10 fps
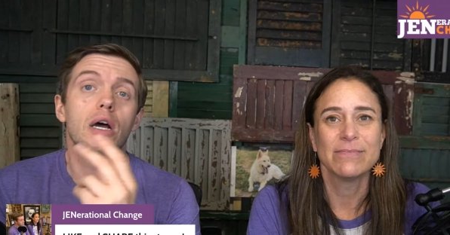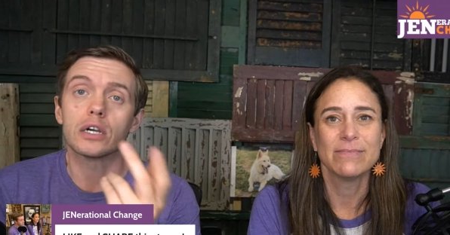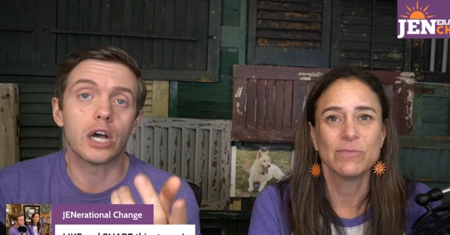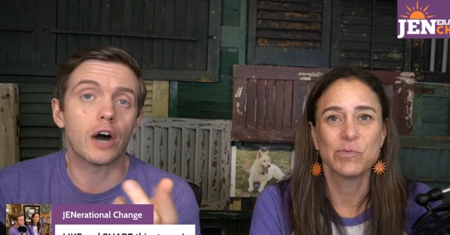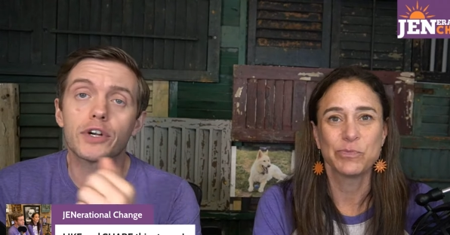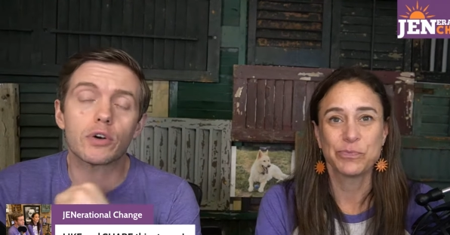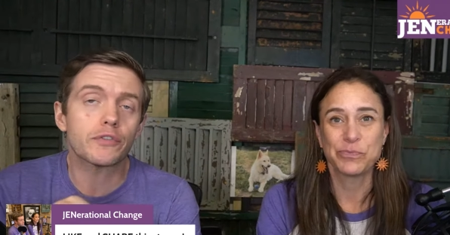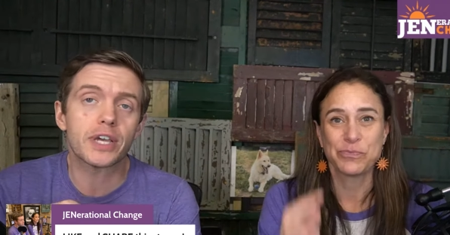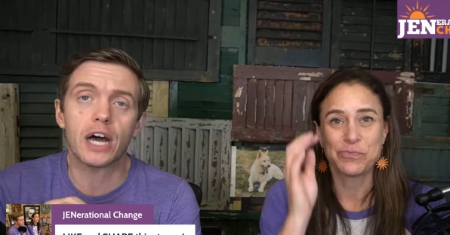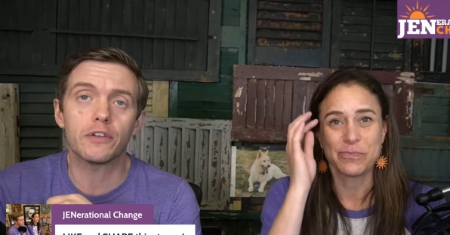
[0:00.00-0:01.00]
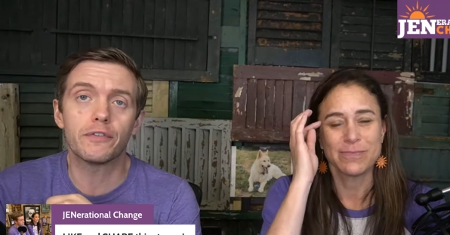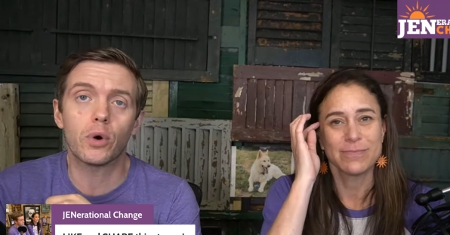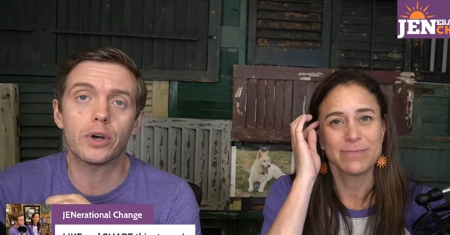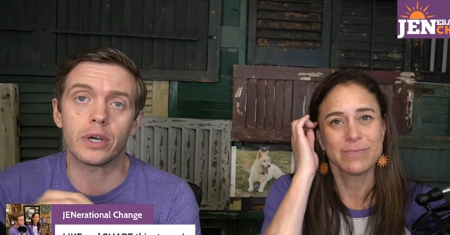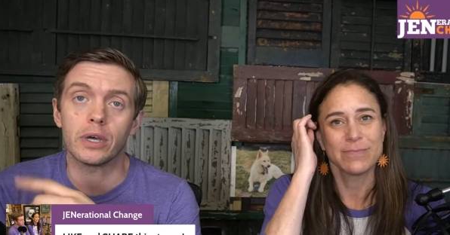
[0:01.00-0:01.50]
Speaker 1: governor of
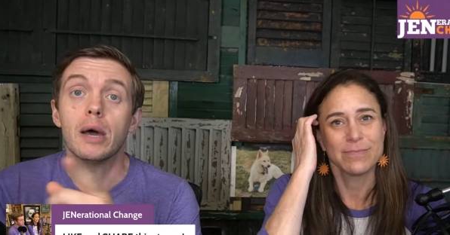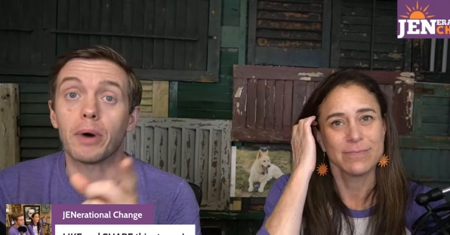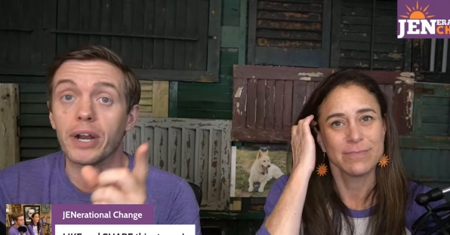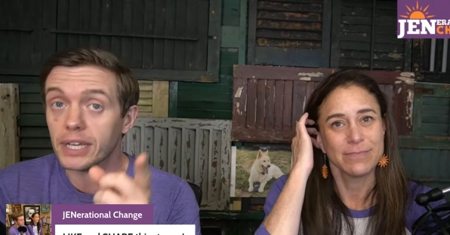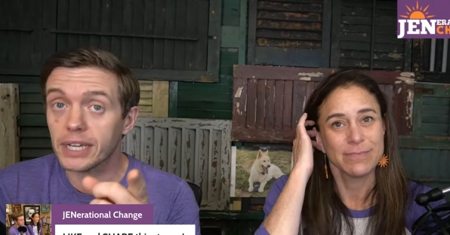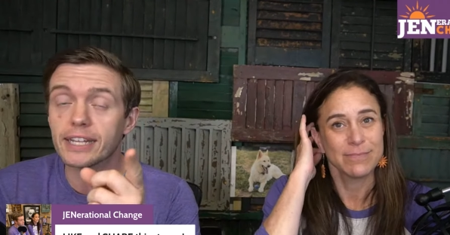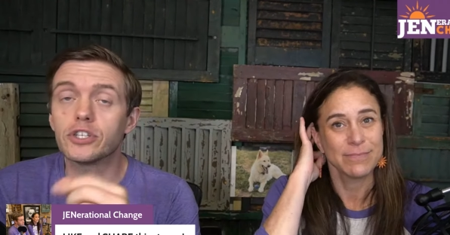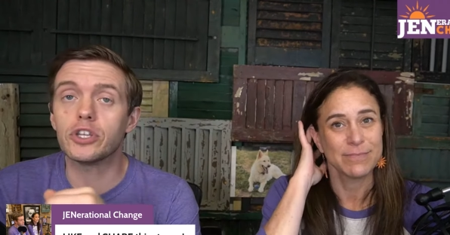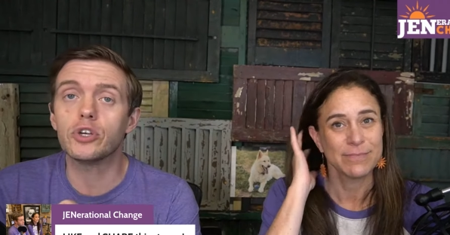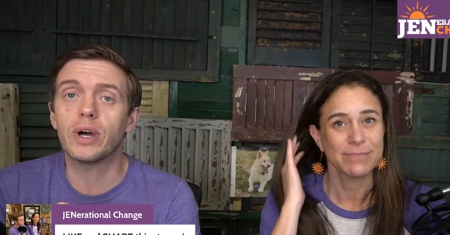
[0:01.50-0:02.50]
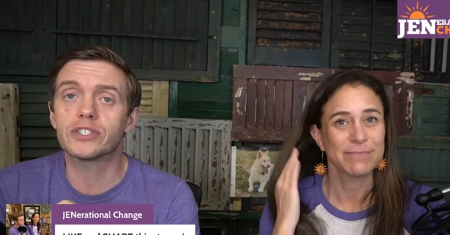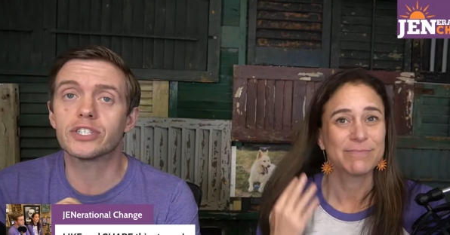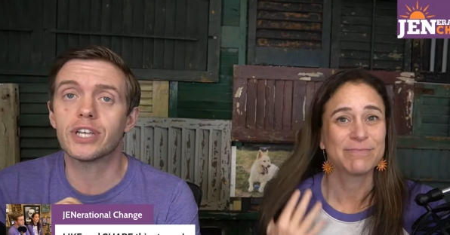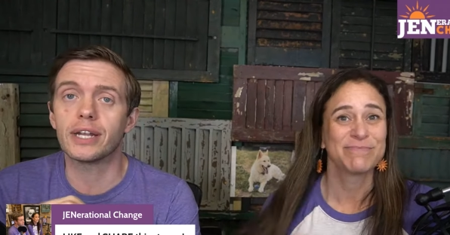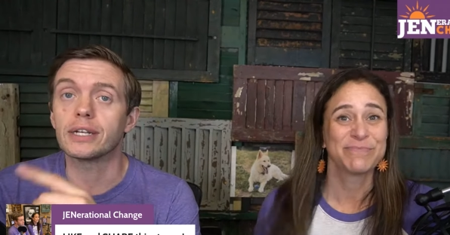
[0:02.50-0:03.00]
California, but he could get to the U.S.
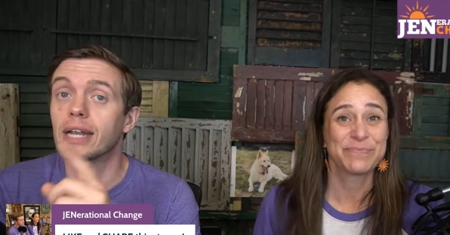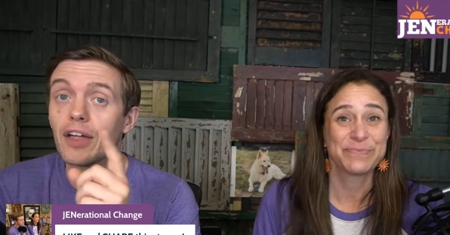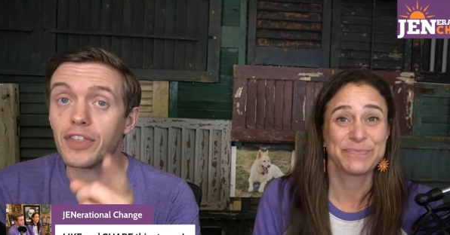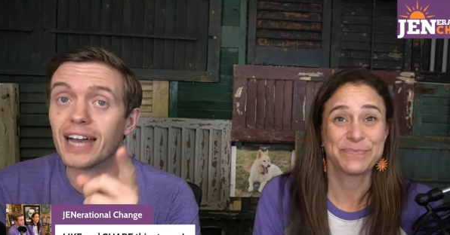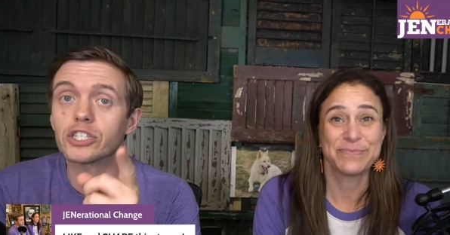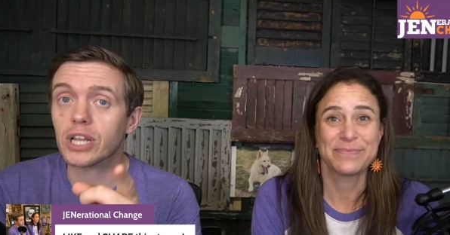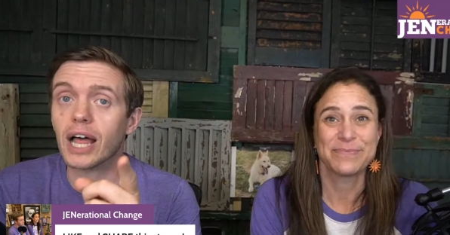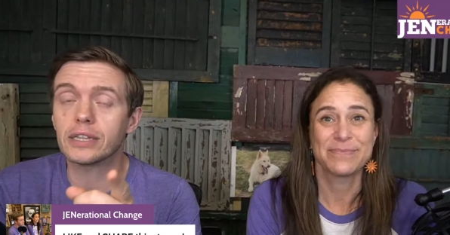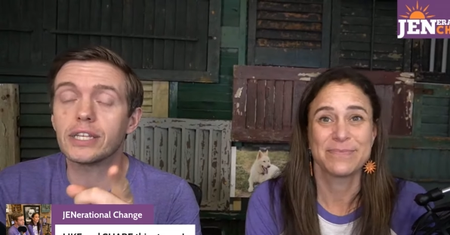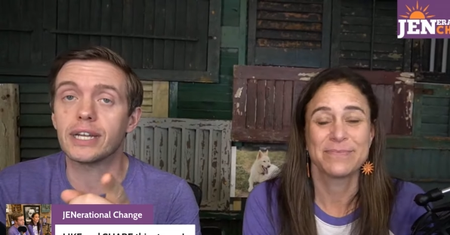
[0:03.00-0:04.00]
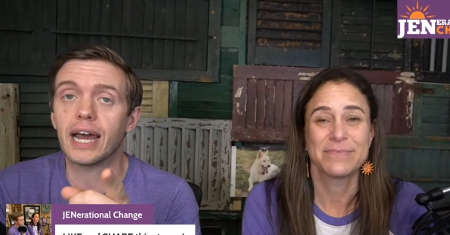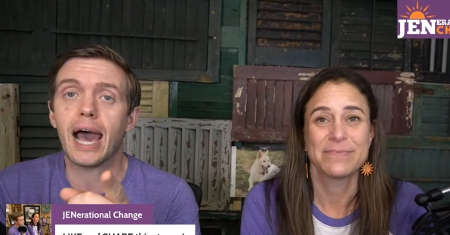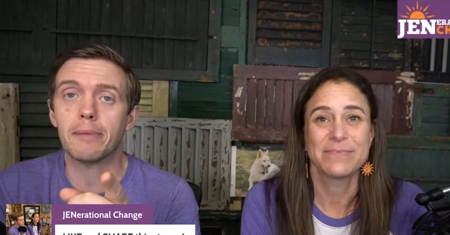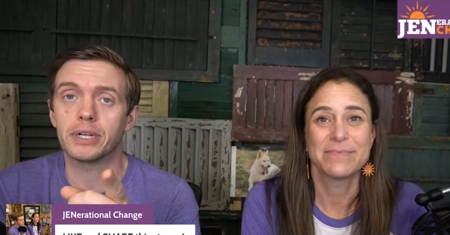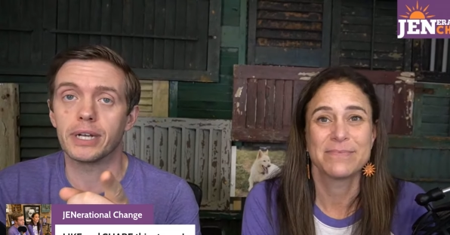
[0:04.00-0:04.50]
Senate. Now, that's likely going to
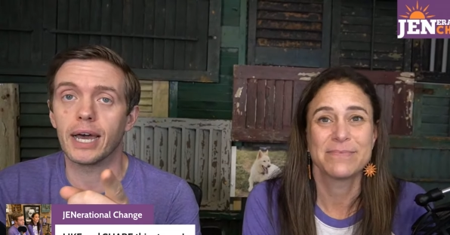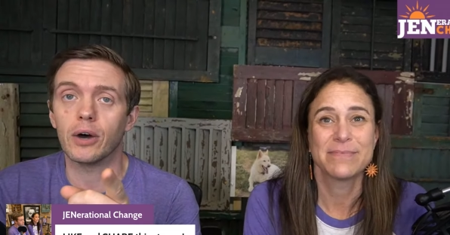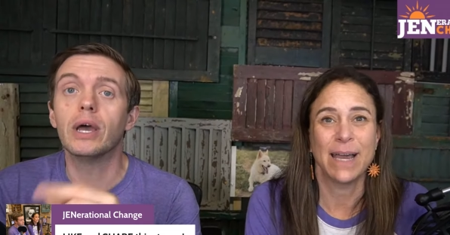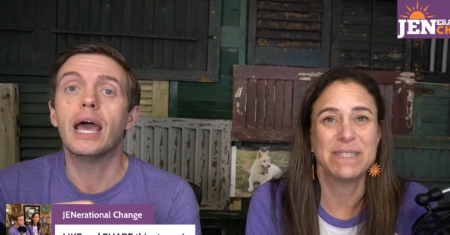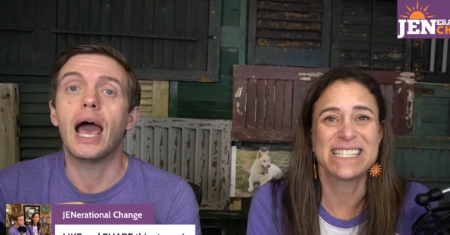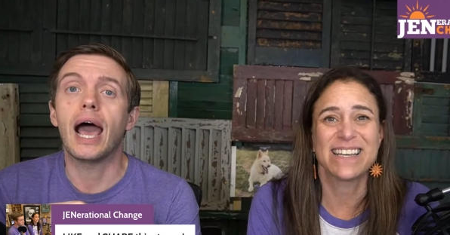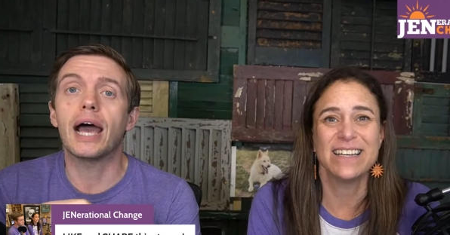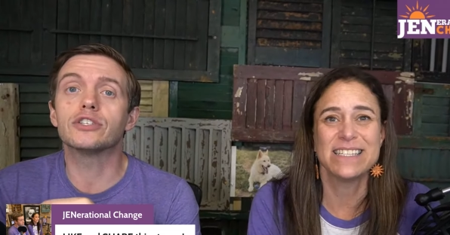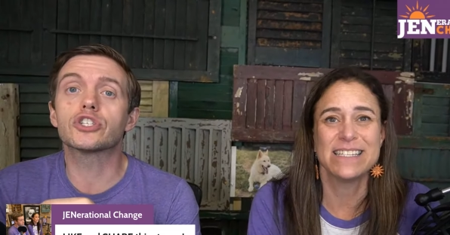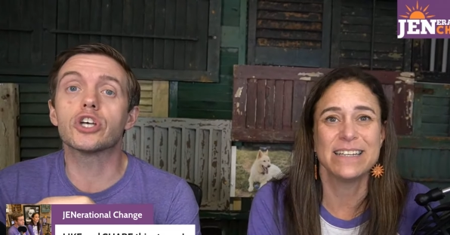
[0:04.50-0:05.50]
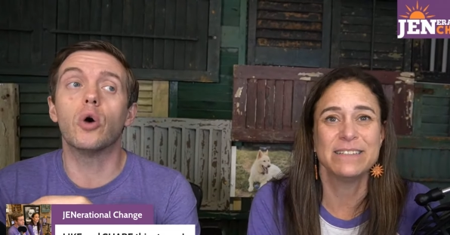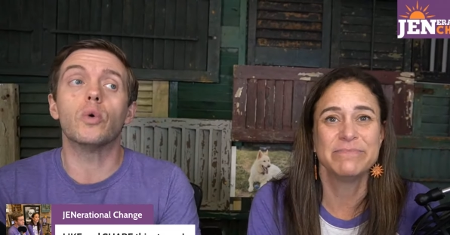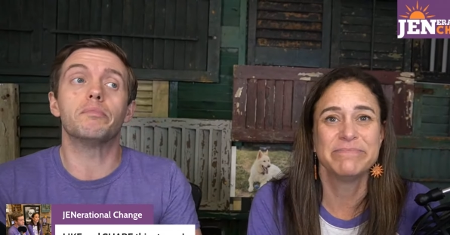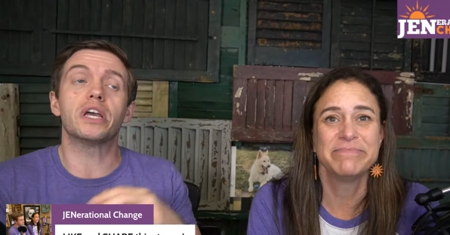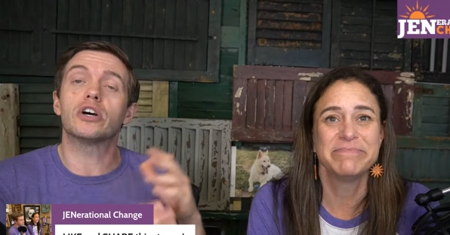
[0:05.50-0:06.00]
happen now. I'm disgusted. And
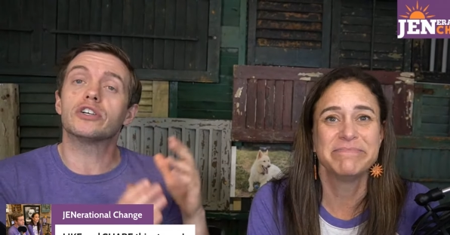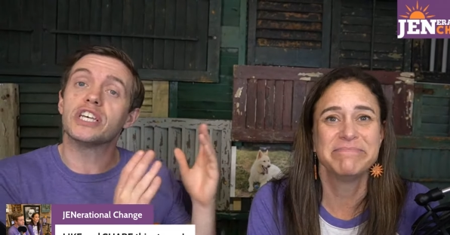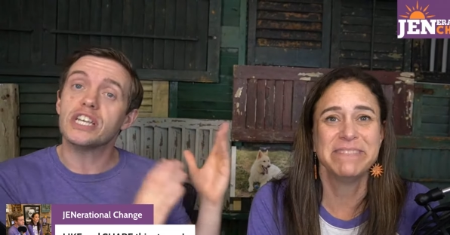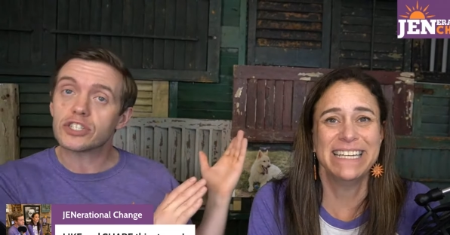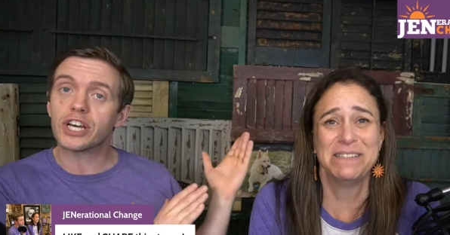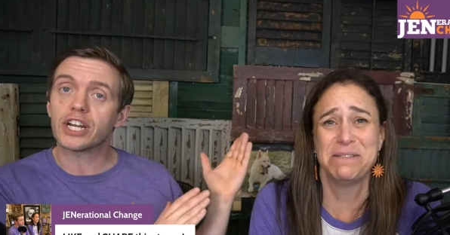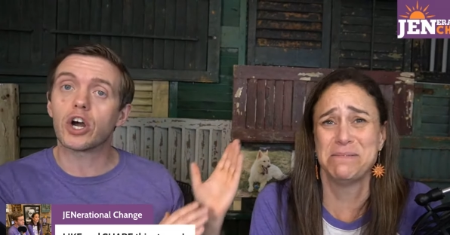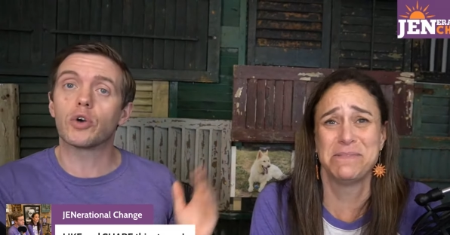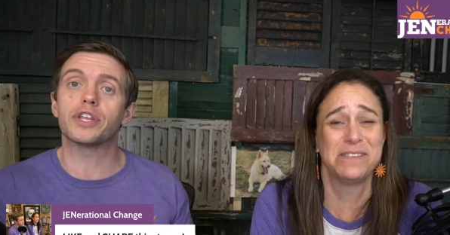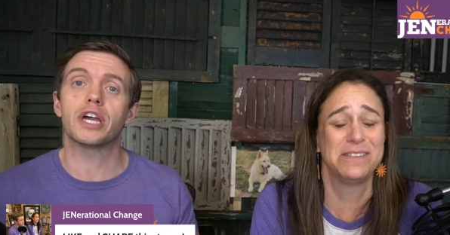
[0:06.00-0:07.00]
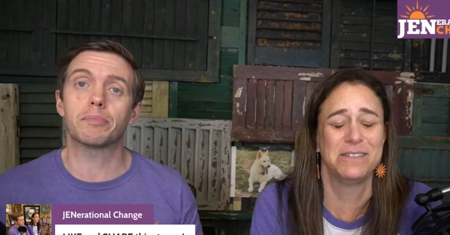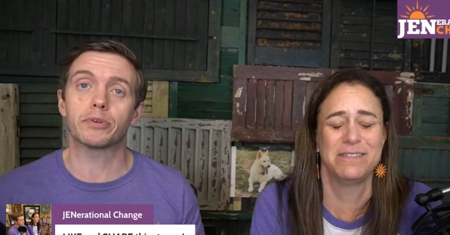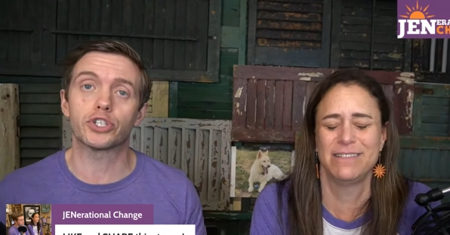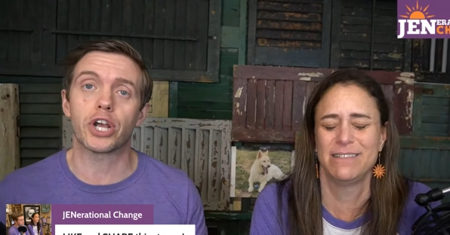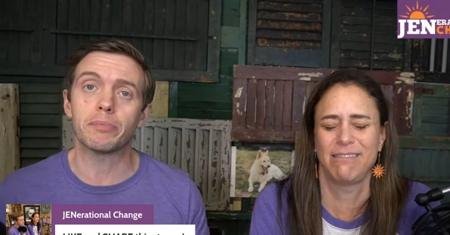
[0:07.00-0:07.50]
so, because he's going to go to the
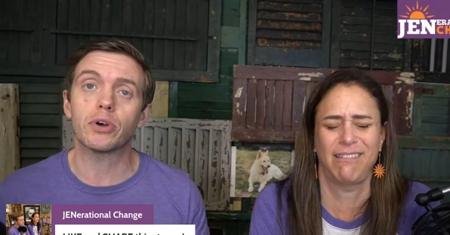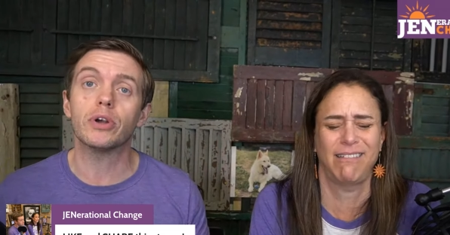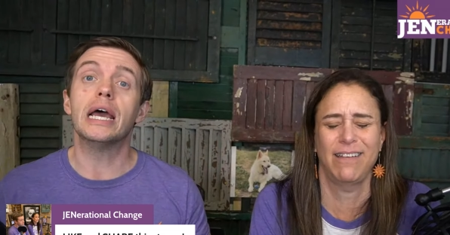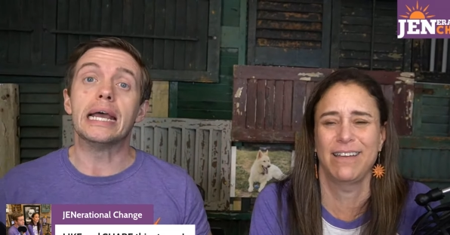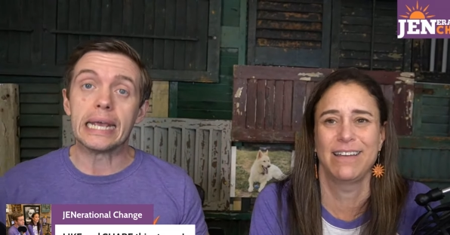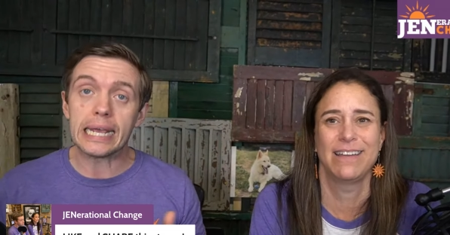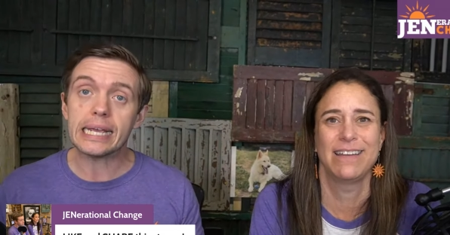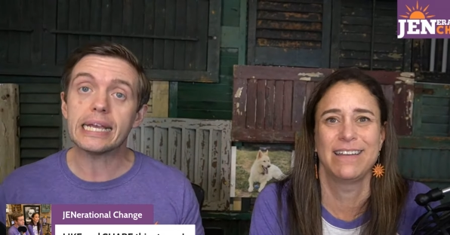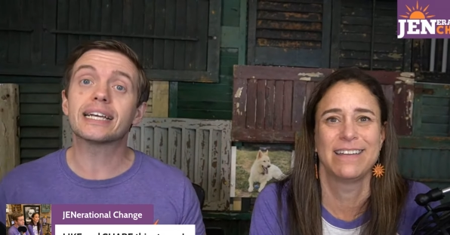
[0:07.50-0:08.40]
upper chamber, he